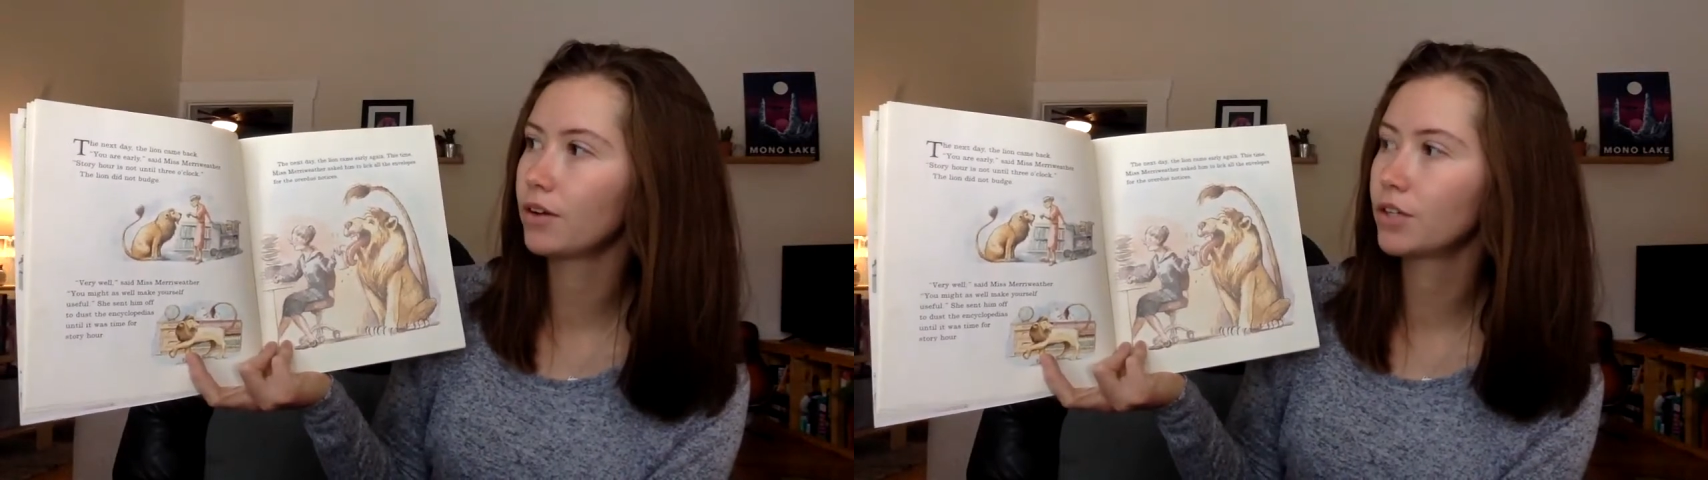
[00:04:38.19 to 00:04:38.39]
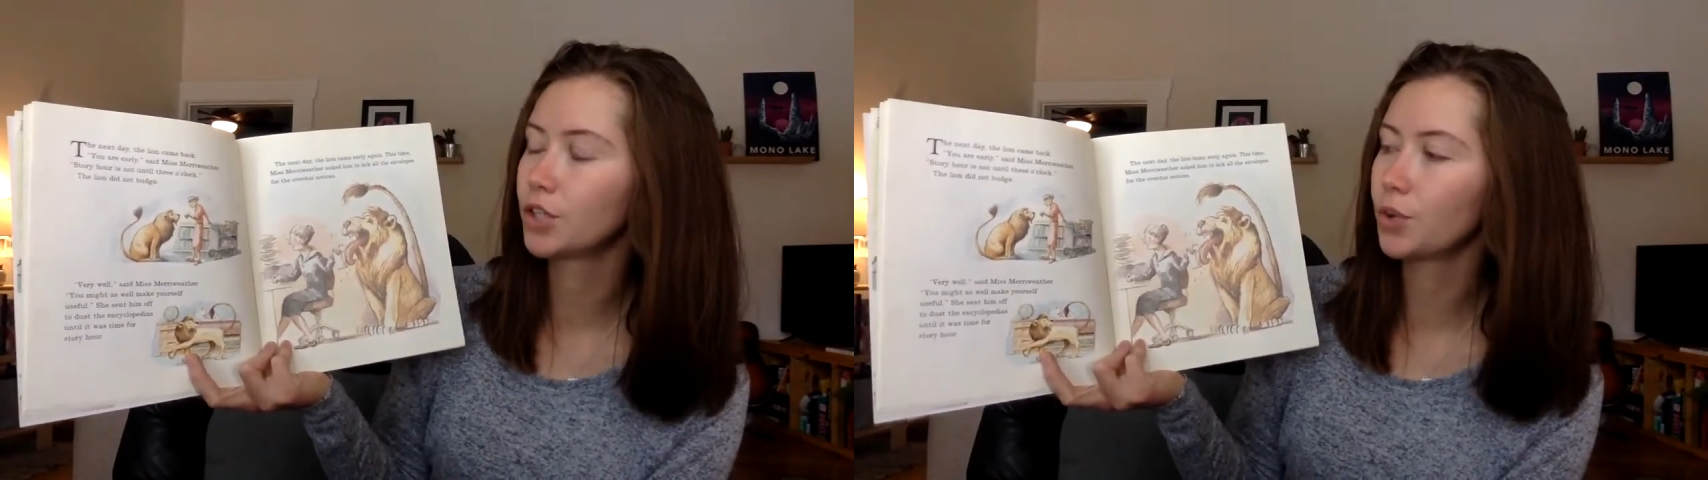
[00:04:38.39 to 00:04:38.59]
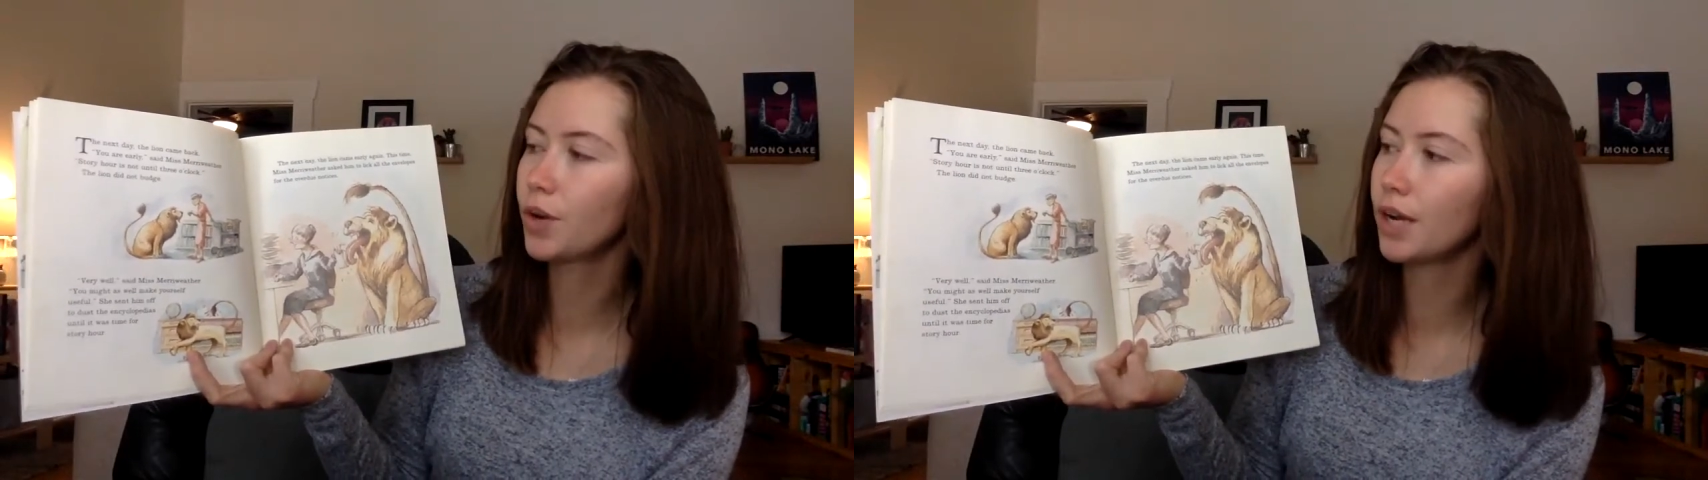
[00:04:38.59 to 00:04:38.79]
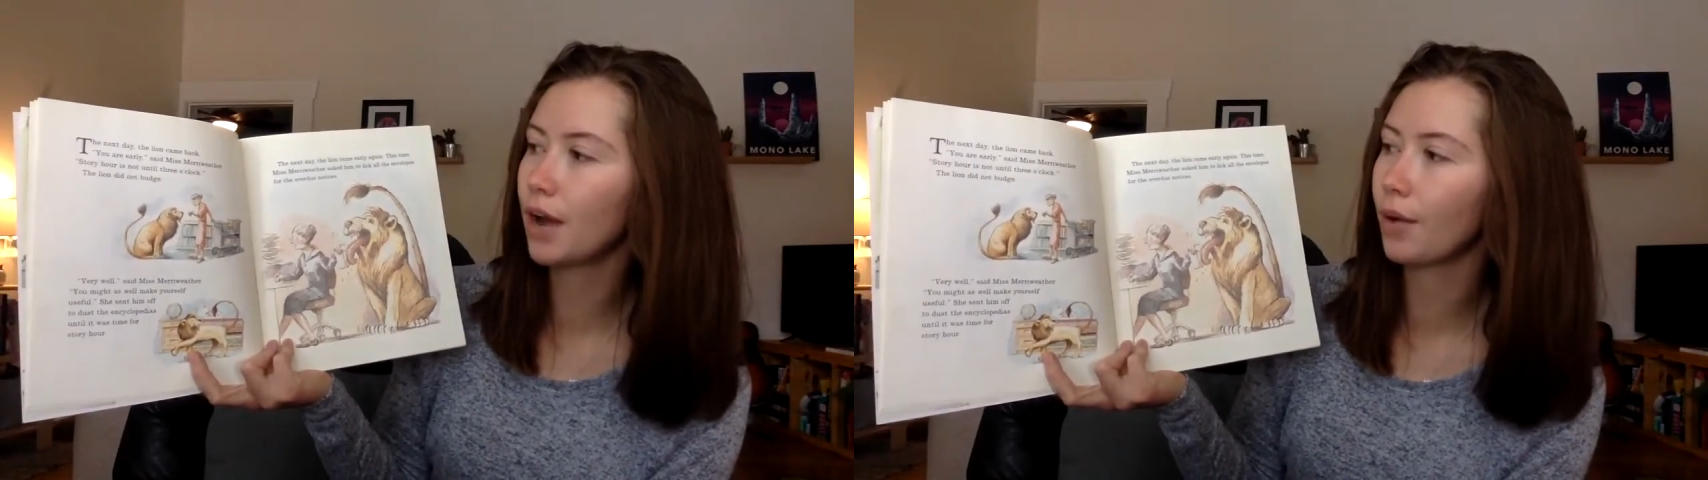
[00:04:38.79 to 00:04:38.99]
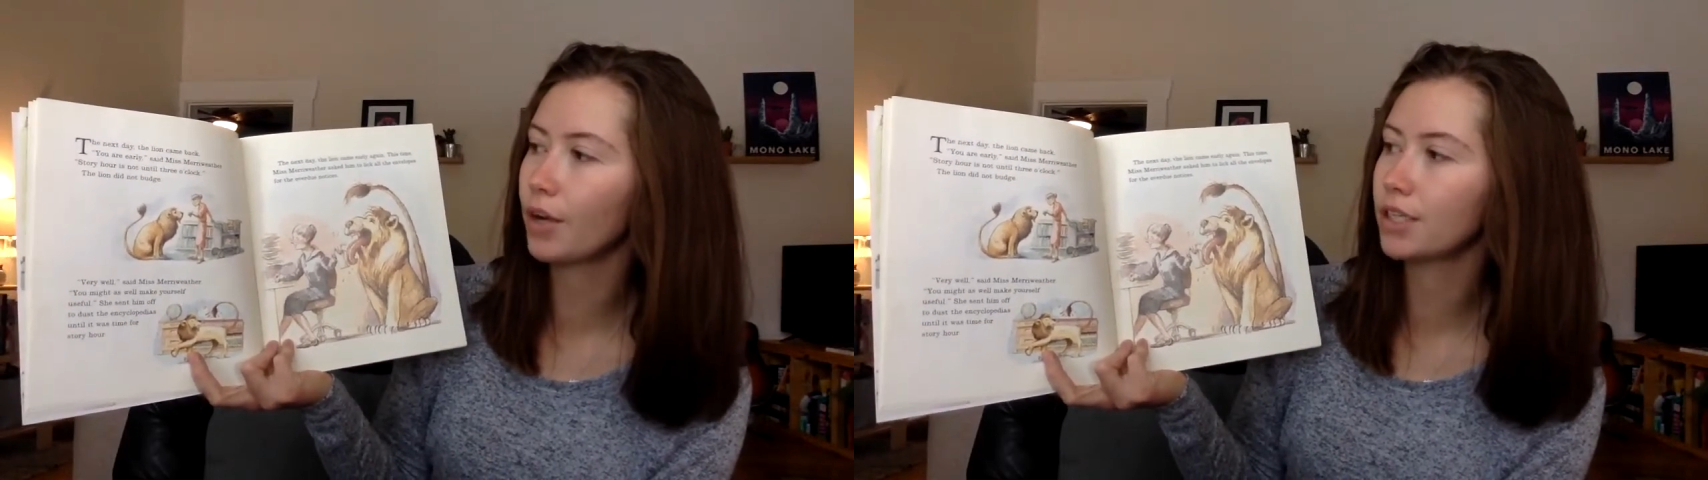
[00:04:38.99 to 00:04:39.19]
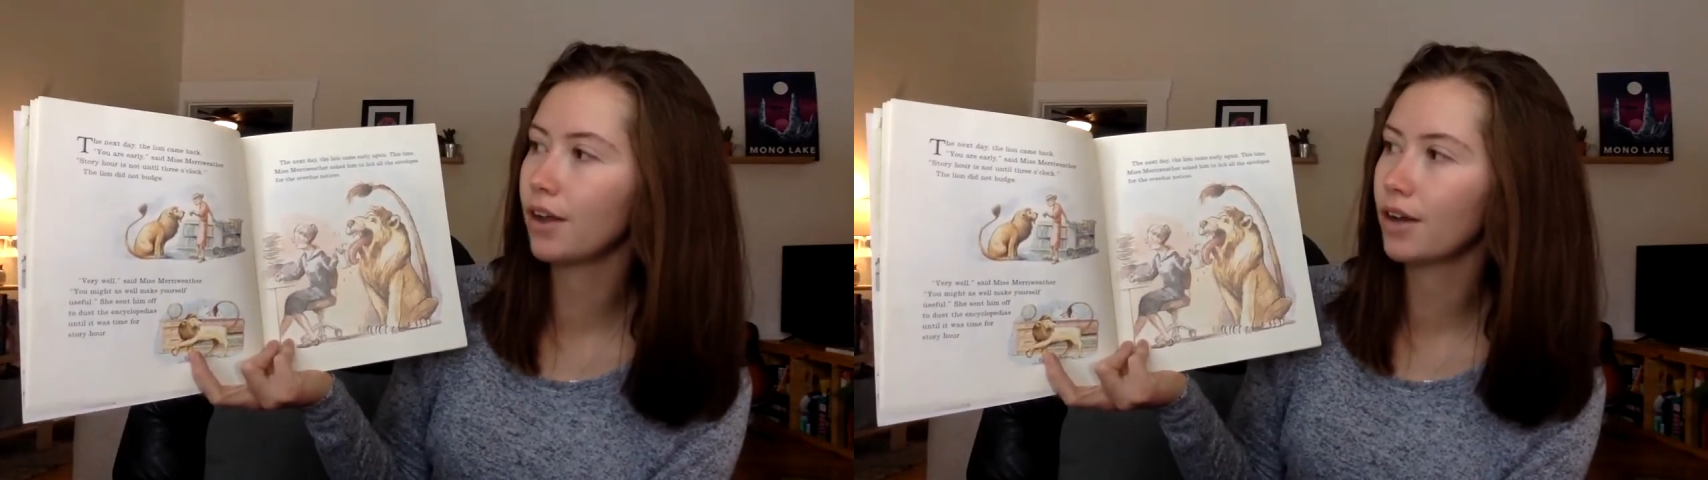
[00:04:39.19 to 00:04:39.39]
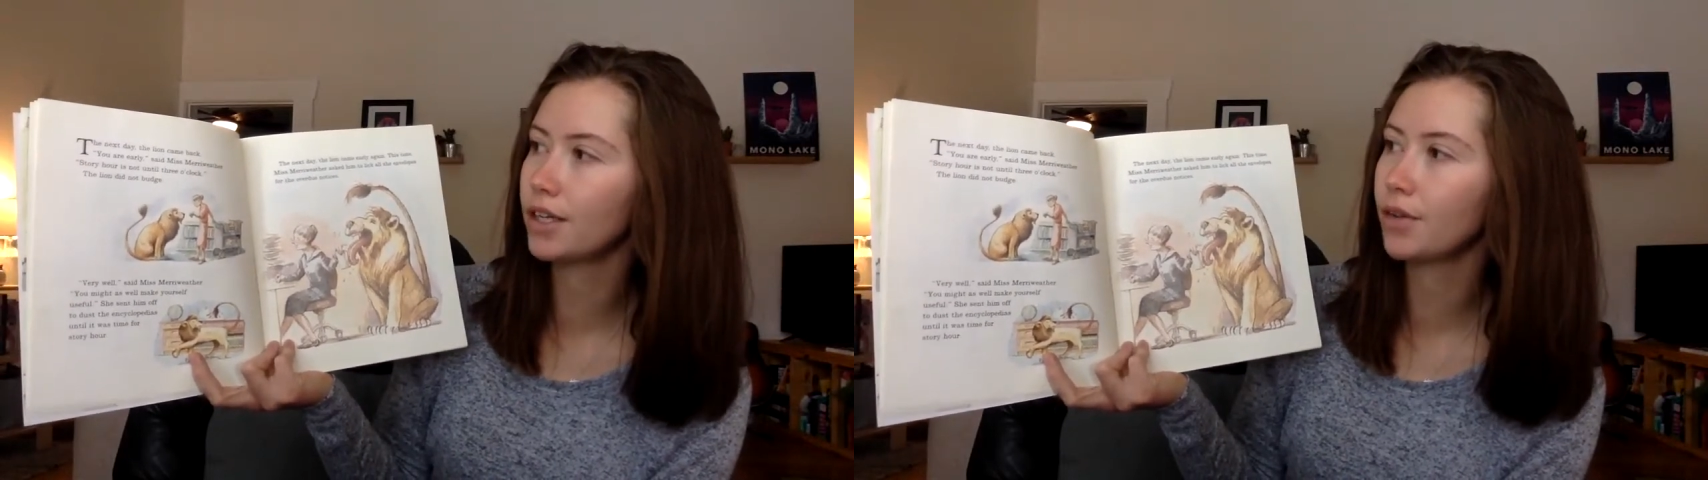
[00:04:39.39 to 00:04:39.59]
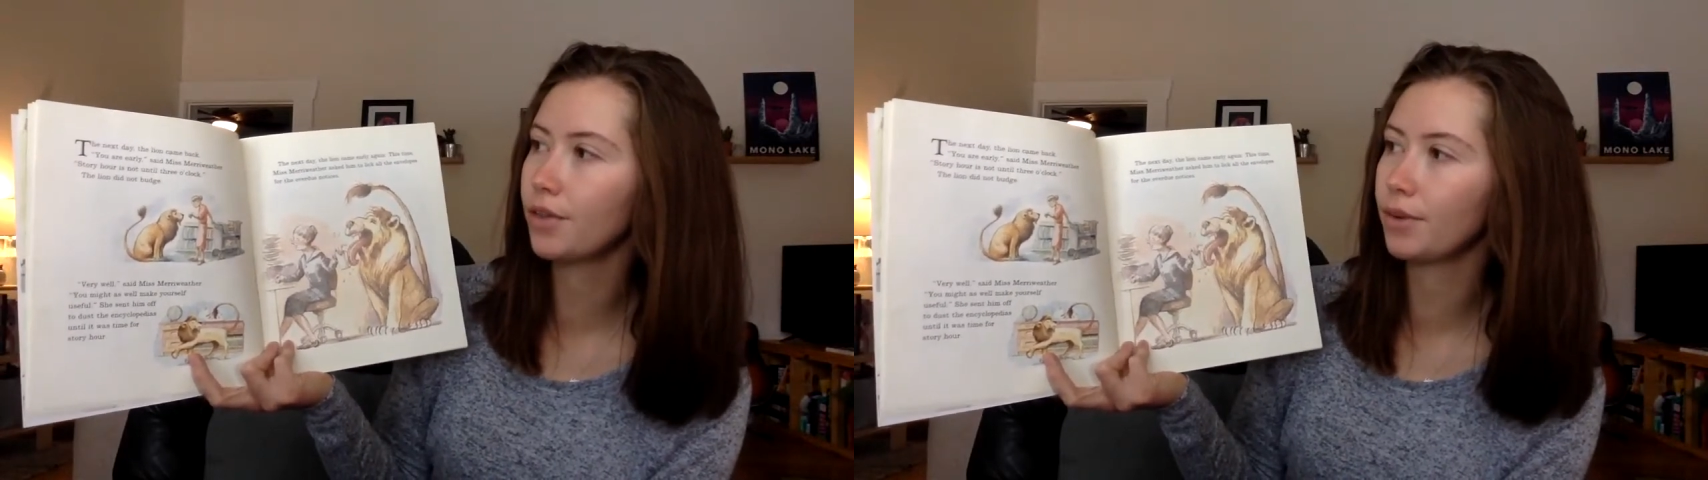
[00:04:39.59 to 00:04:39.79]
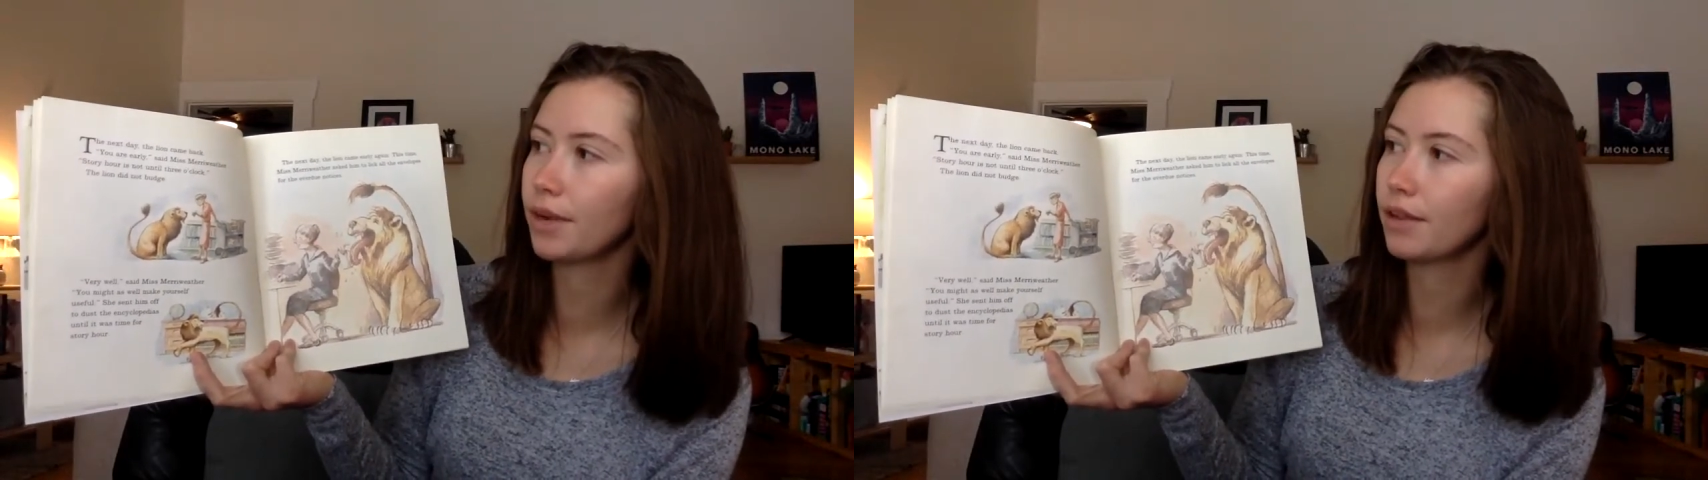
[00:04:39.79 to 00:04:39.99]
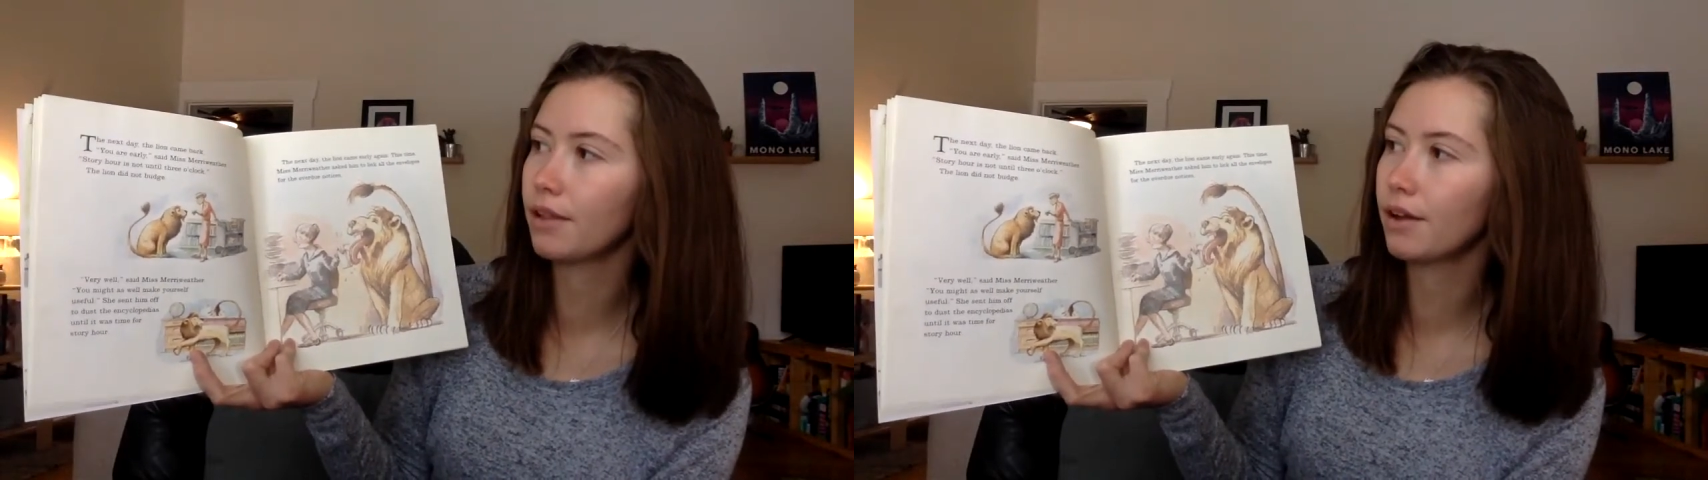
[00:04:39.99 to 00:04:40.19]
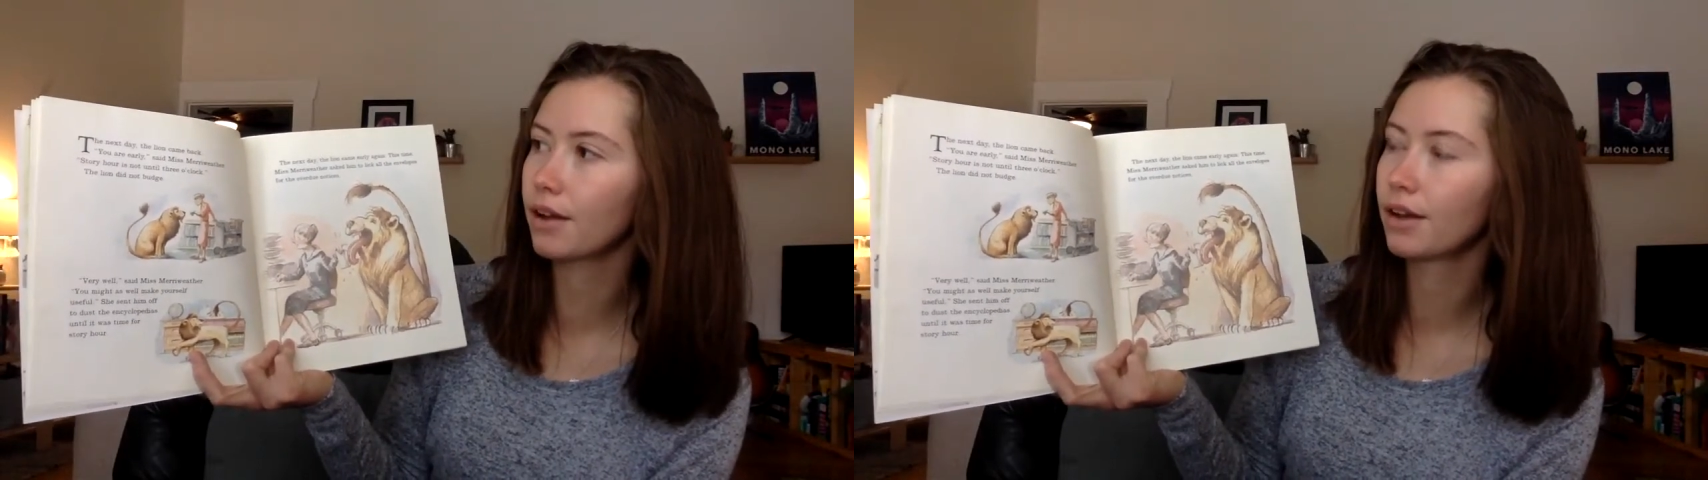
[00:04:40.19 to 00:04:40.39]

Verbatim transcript: Story hour is not until three o'clock.